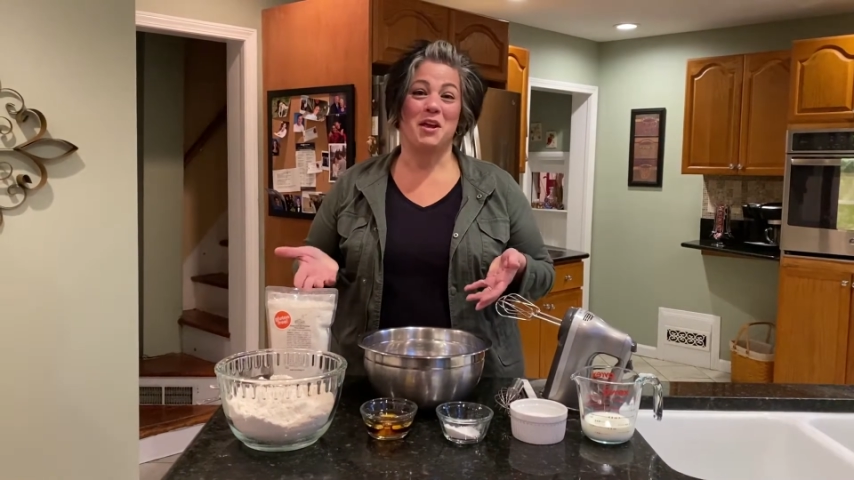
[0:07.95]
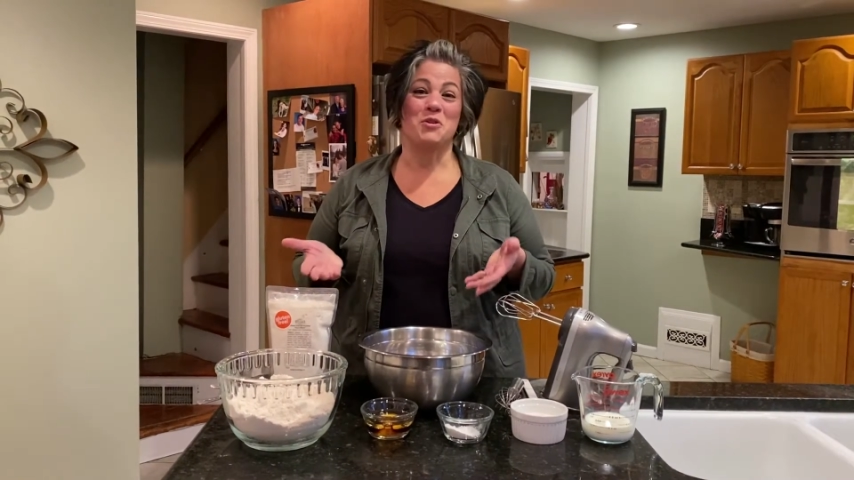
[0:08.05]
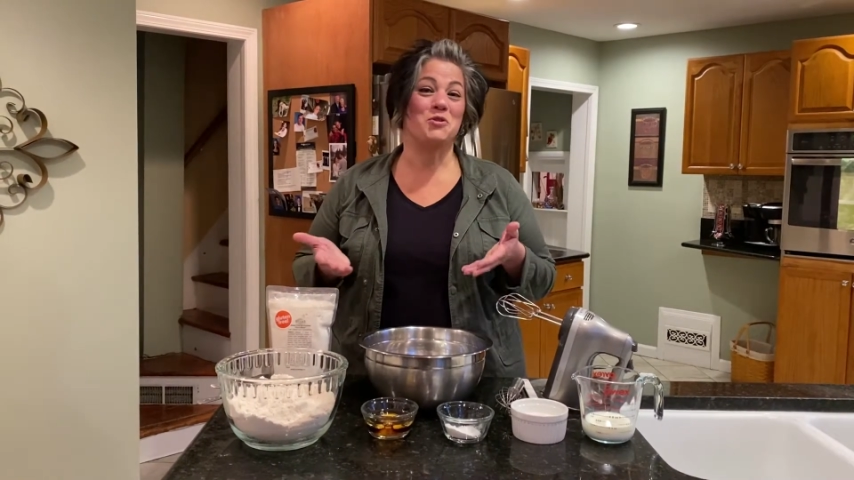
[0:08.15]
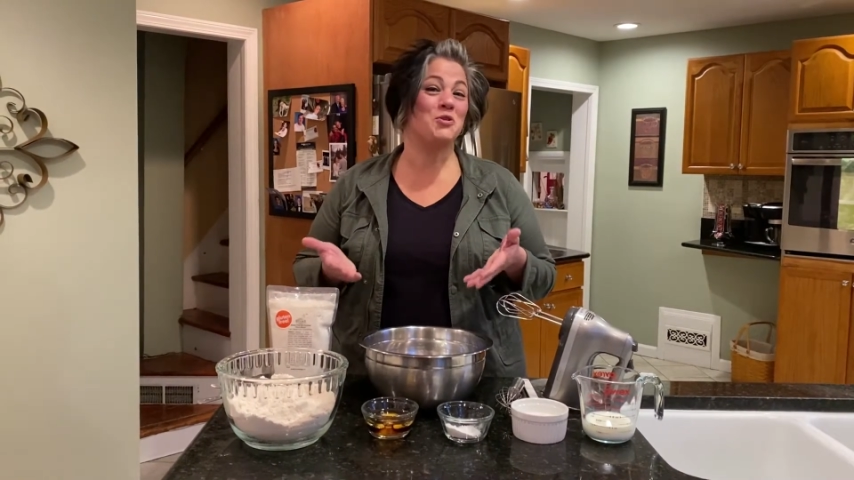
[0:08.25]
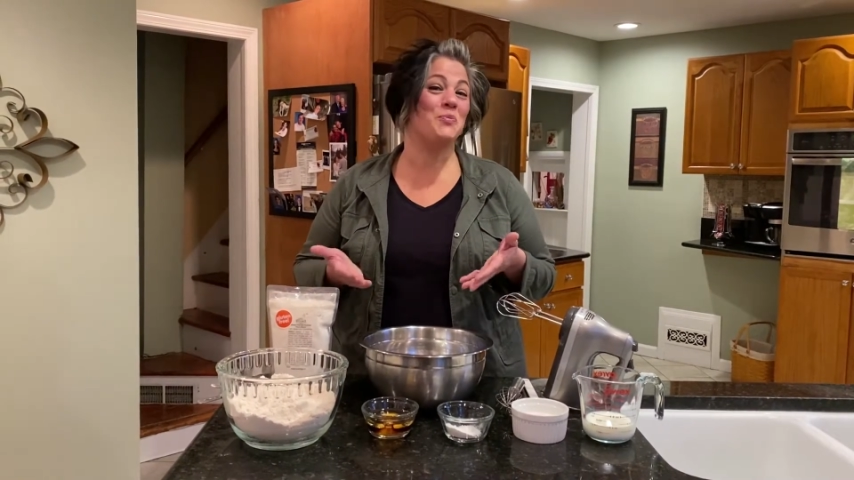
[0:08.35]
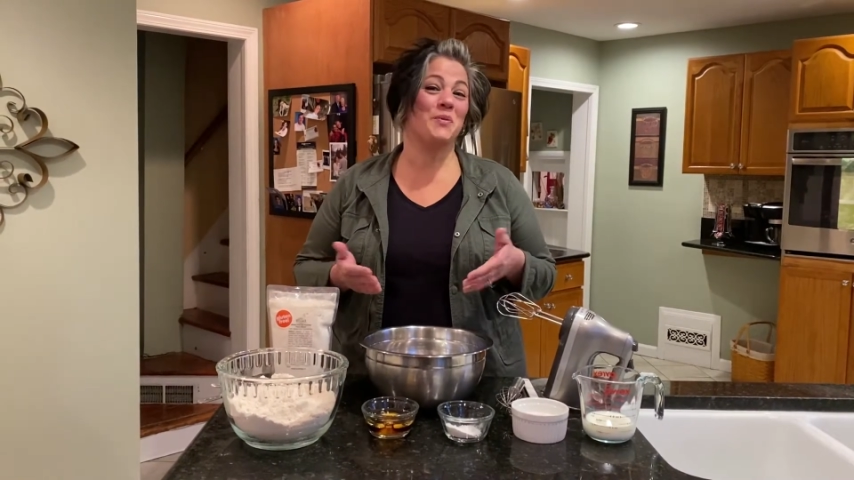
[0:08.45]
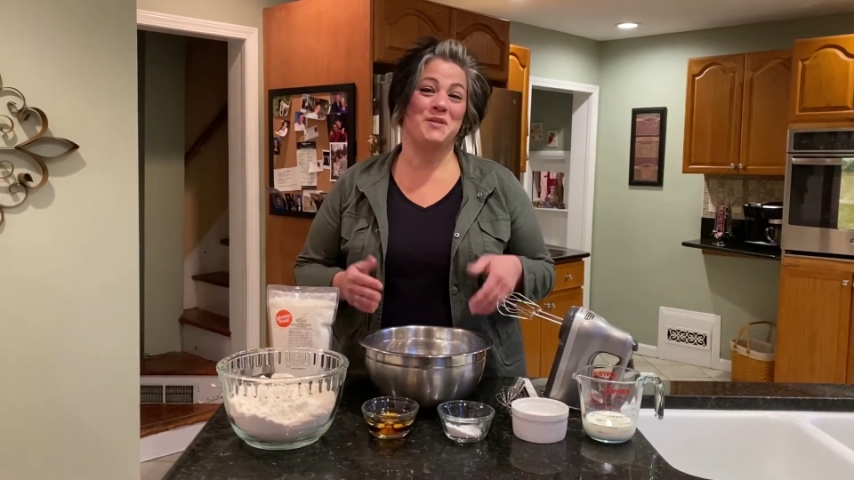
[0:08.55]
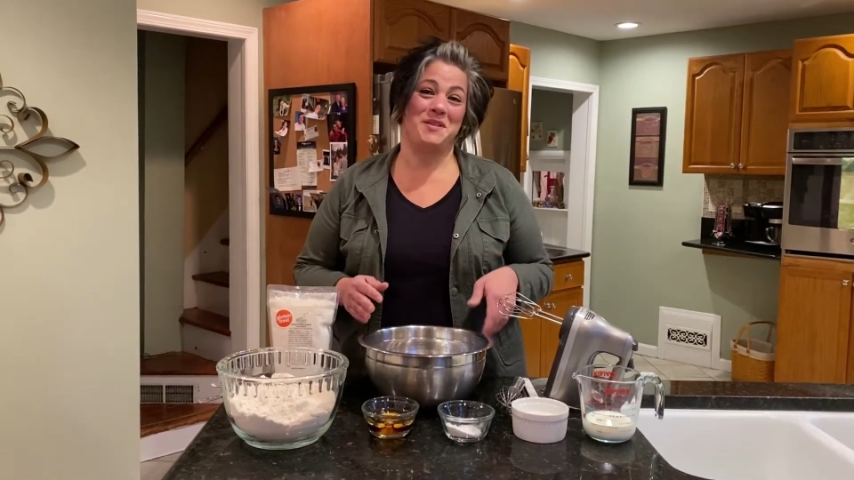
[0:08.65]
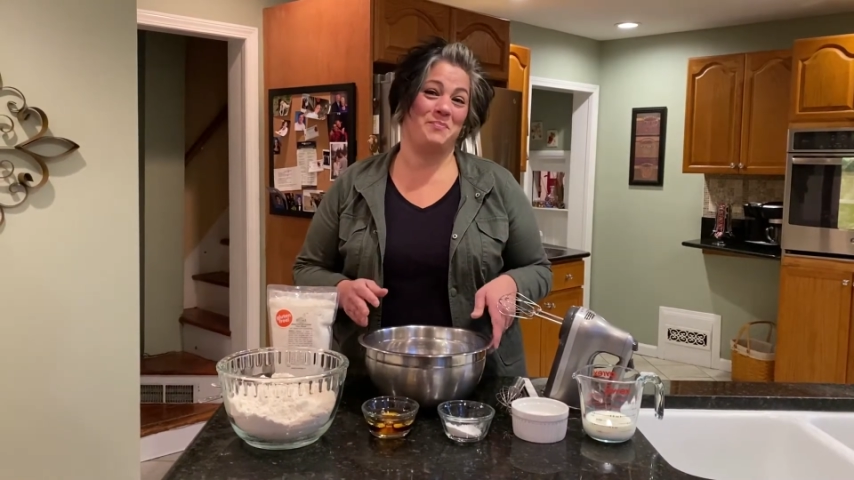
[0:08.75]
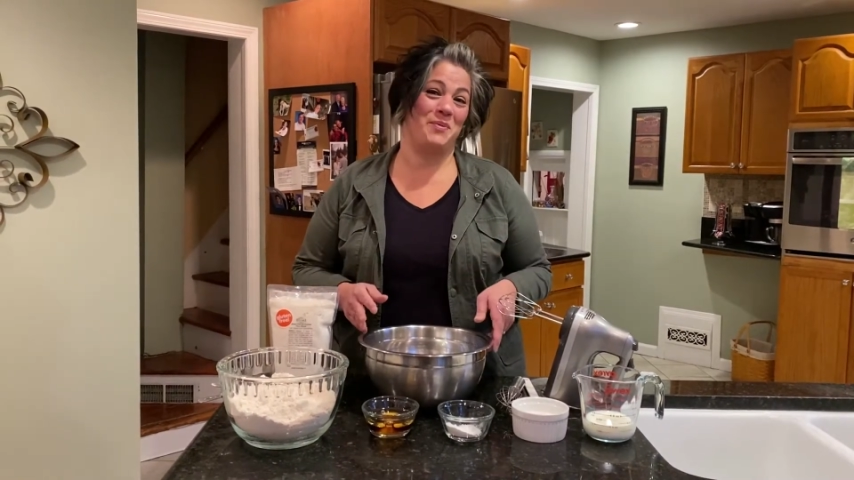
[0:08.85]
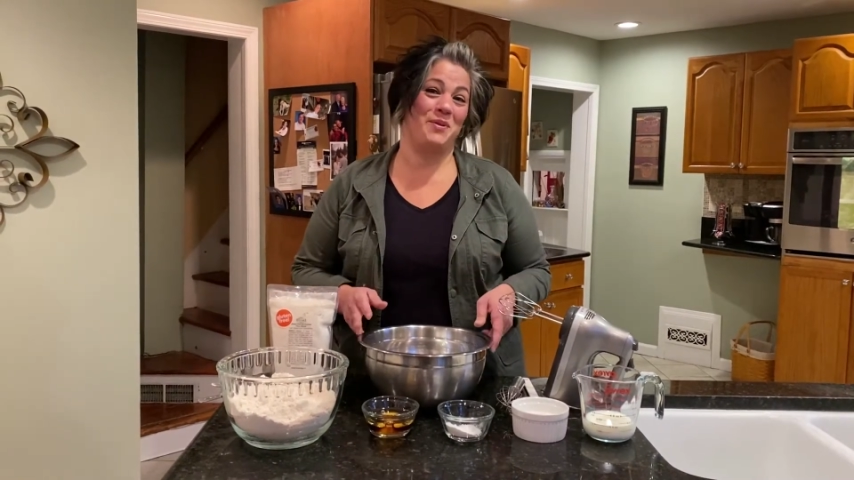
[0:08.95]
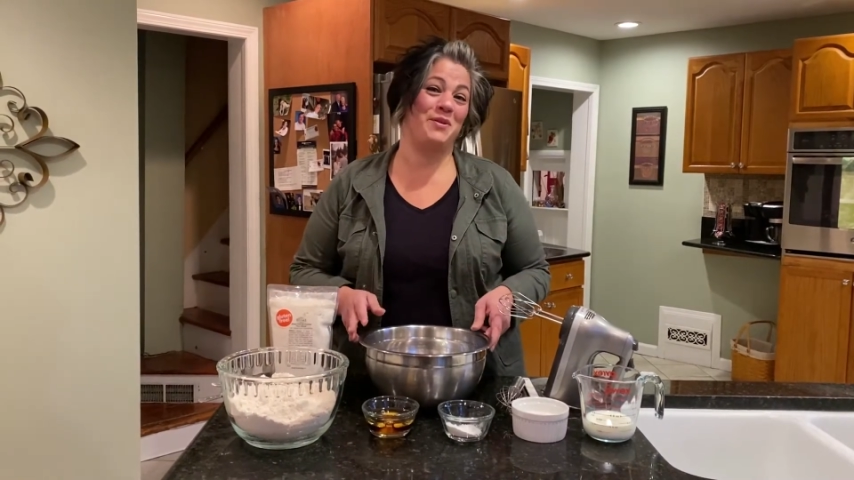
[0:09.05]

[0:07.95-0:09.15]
a super simple